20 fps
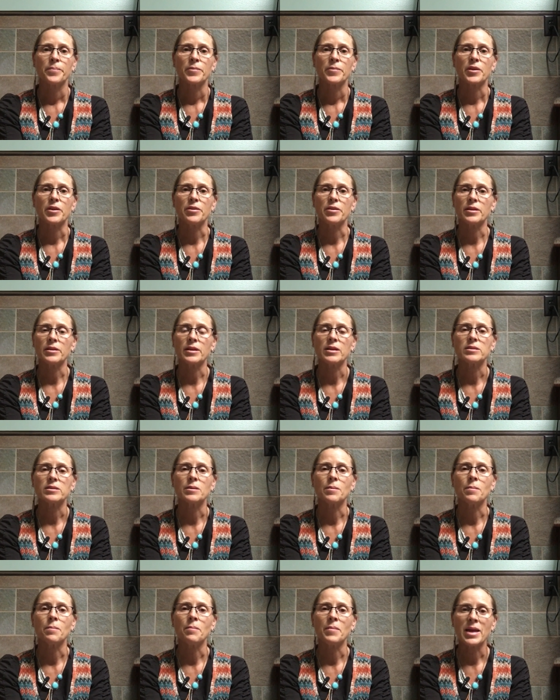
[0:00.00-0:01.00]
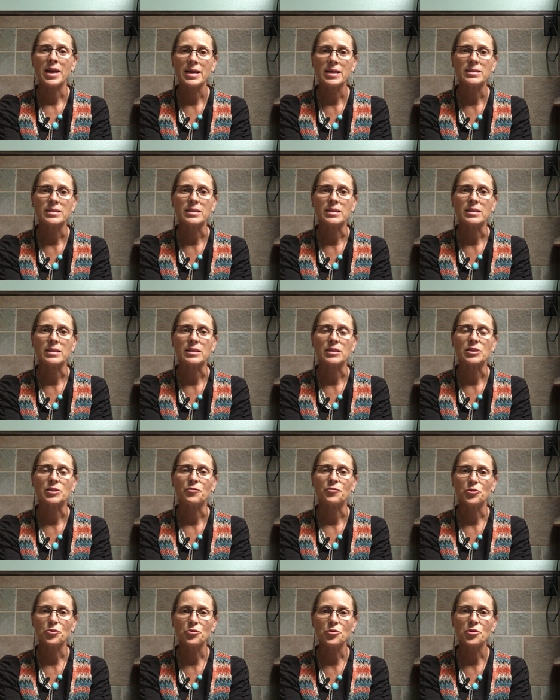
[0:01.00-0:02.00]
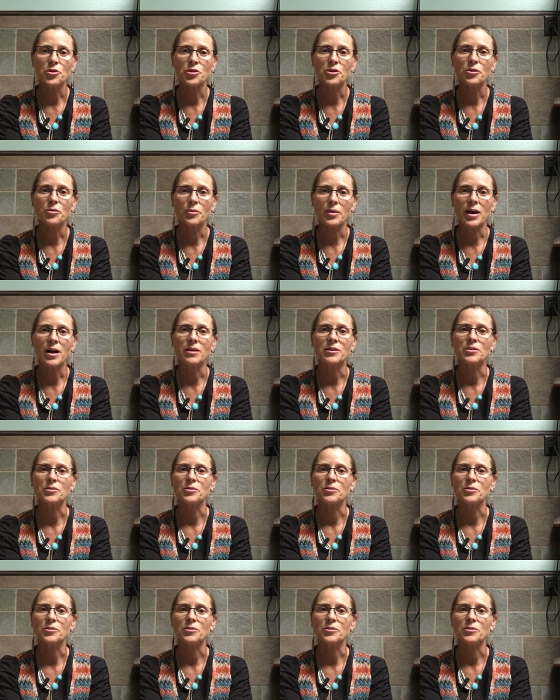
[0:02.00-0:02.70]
the thing that's amazing is if you look around,